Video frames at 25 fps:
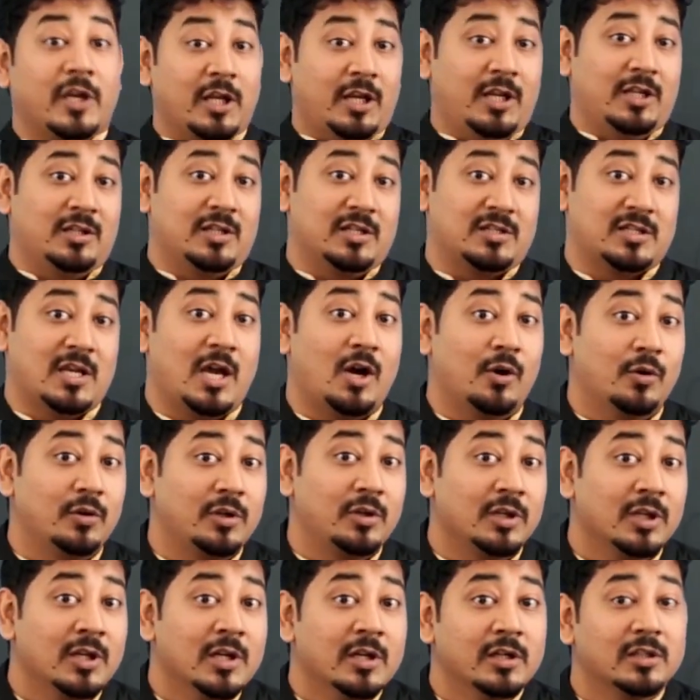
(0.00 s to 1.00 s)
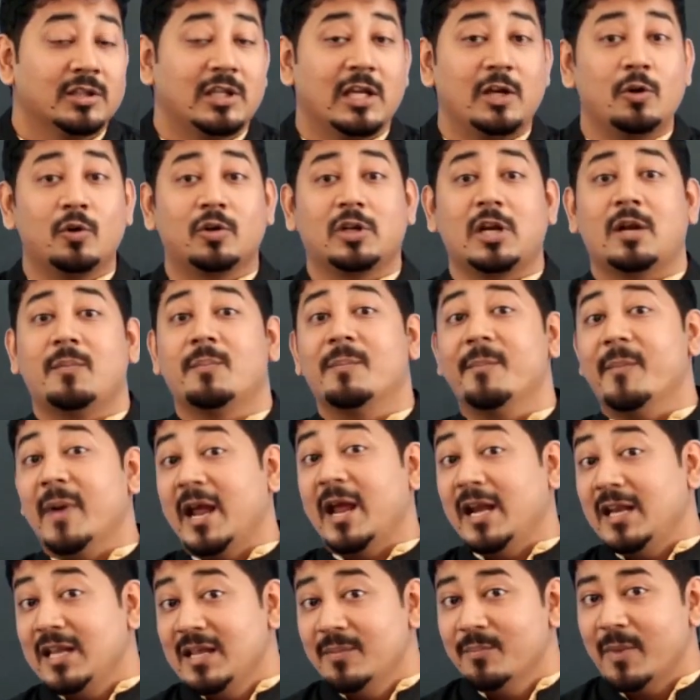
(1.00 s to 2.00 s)
figuring this out, they looked at
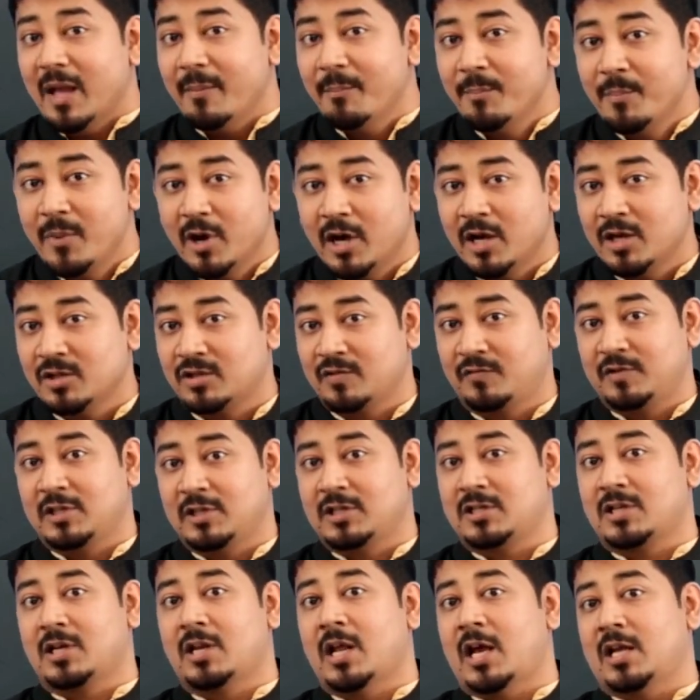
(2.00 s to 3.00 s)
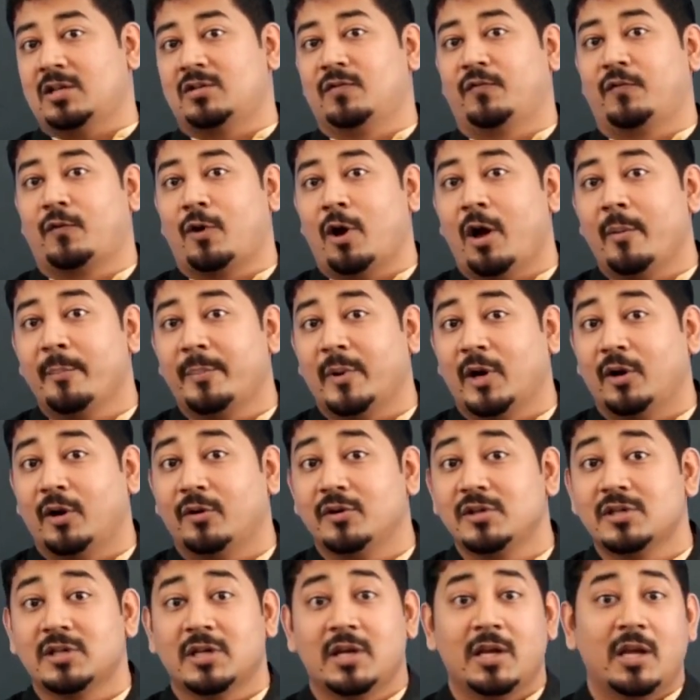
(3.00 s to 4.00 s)
many members of this class of
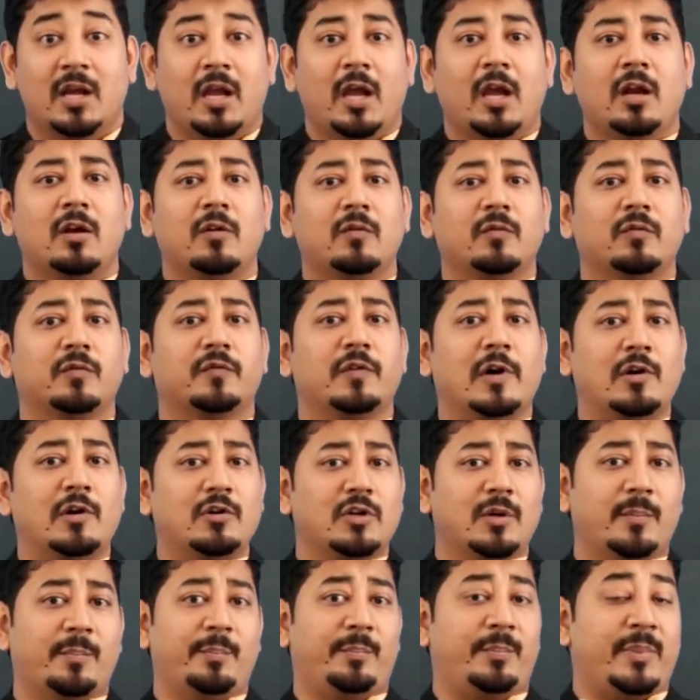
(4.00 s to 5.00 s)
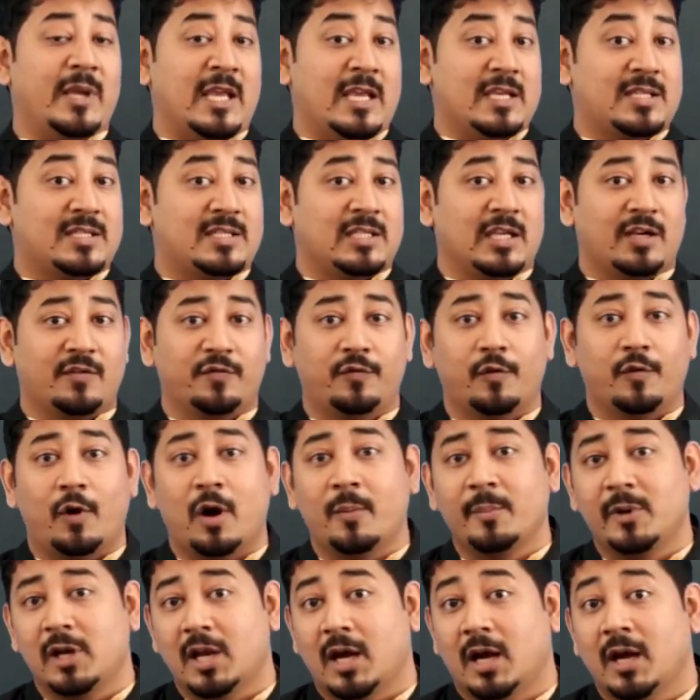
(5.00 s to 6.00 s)
compounds and found a basic
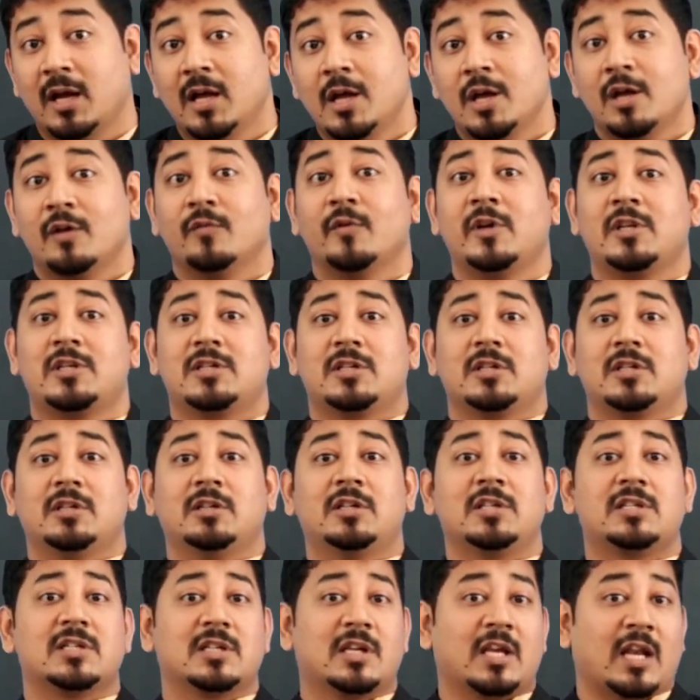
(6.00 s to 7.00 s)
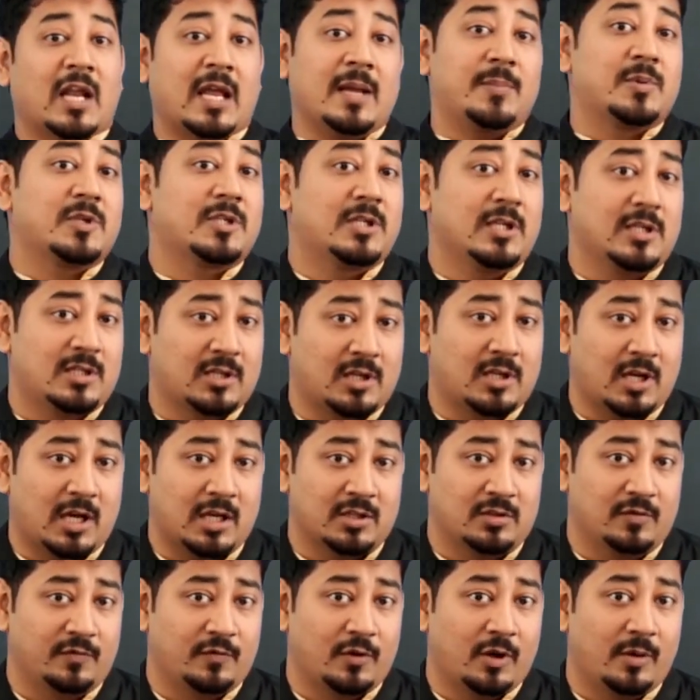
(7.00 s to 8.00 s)
formula which describes this
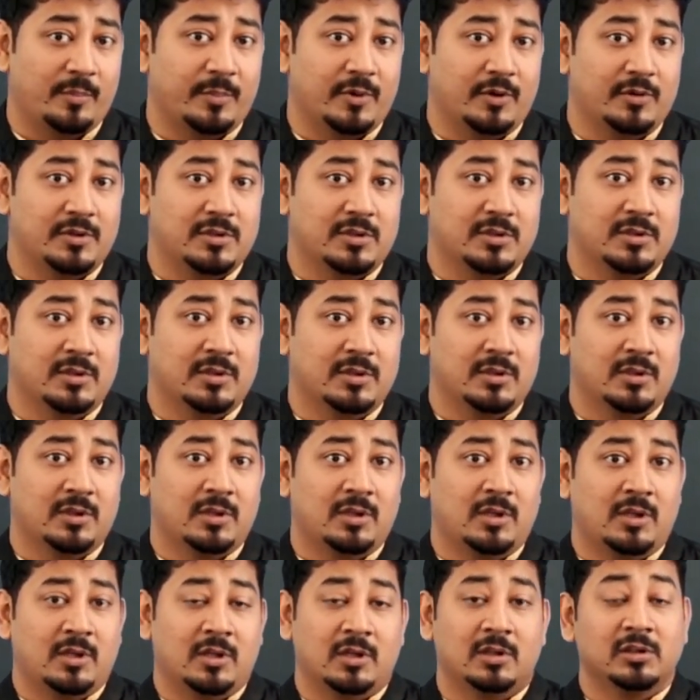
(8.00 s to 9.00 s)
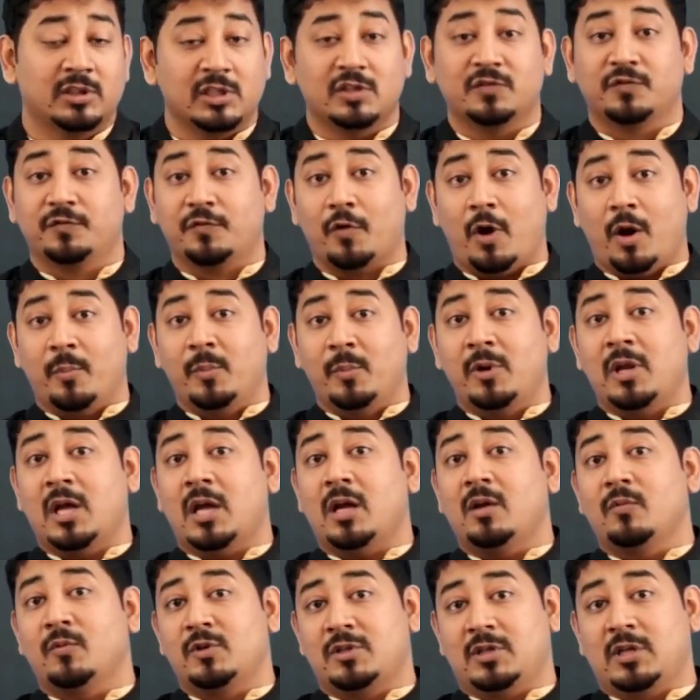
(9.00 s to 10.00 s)
class of compounds. This
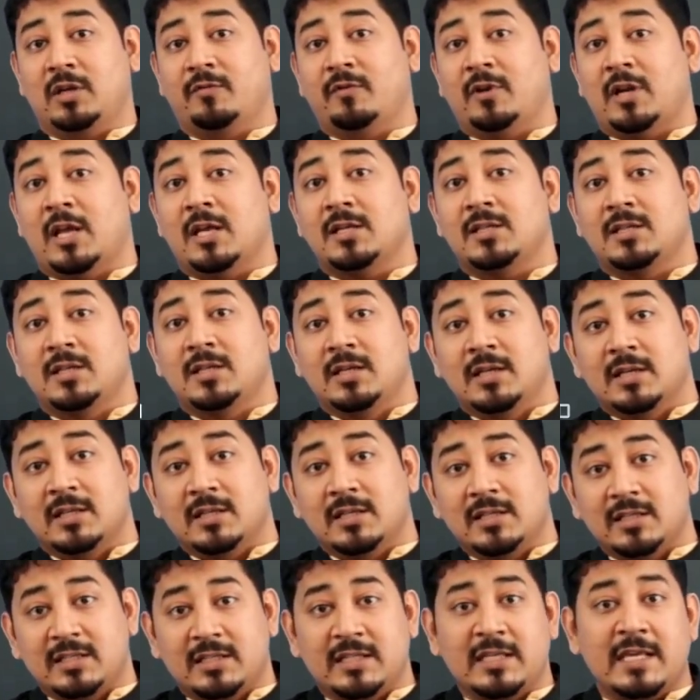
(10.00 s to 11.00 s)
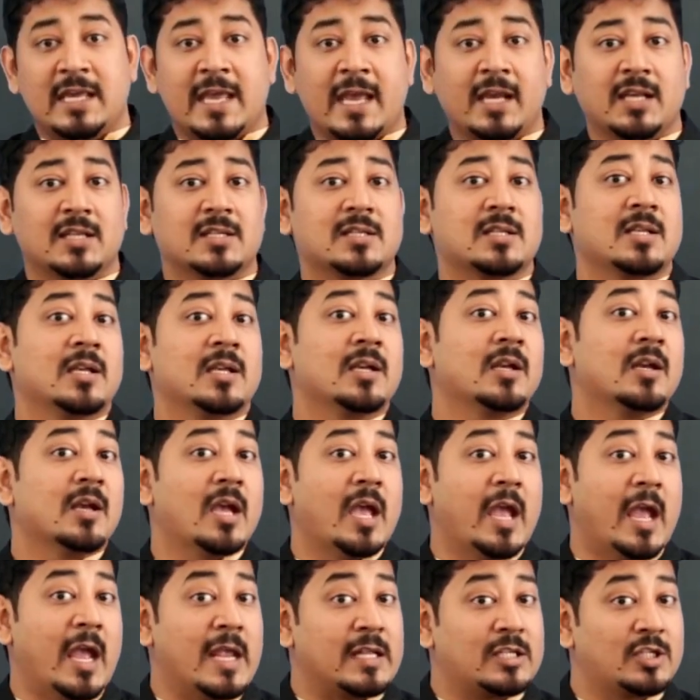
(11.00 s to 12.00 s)
formula was given as
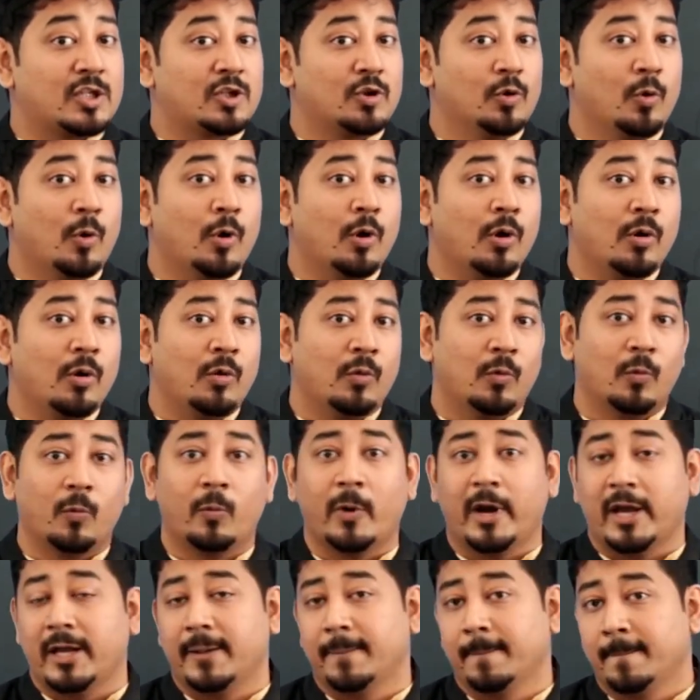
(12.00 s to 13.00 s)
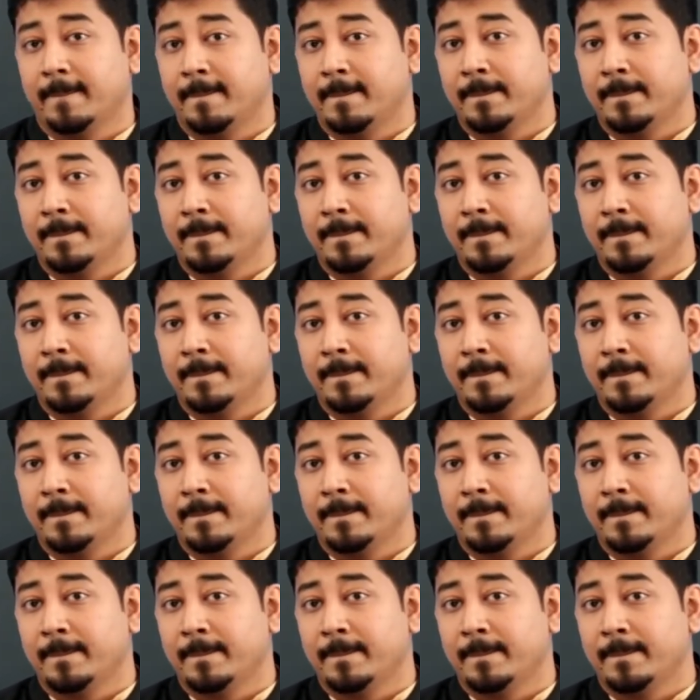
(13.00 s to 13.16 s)
CxH2OY.